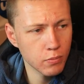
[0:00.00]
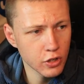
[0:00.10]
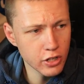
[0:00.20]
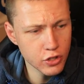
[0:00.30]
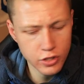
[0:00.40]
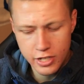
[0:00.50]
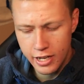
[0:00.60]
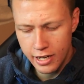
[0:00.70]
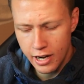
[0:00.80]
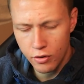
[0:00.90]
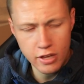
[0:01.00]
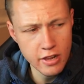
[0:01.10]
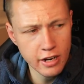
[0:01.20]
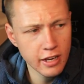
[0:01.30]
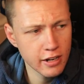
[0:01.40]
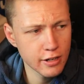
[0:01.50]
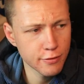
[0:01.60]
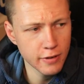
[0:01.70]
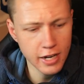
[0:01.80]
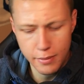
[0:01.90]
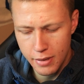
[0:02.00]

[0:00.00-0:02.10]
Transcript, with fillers: So I usually take it out and then I kind of define